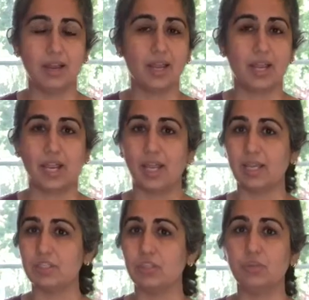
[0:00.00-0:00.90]
and
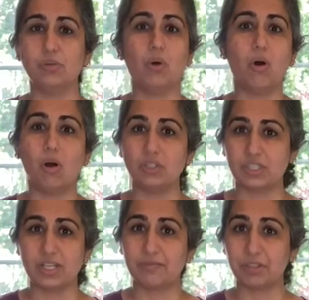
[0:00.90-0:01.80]
you just
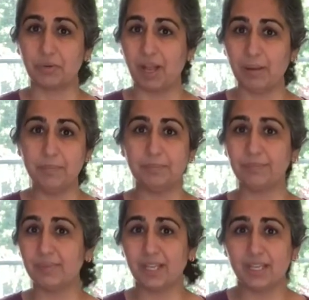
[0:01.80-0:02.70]
have to grab
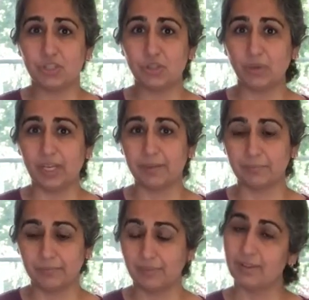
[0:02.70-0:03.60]
and enjoy.
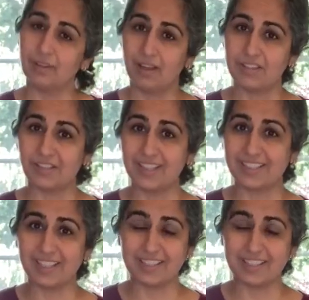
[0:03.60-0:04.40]
So let's get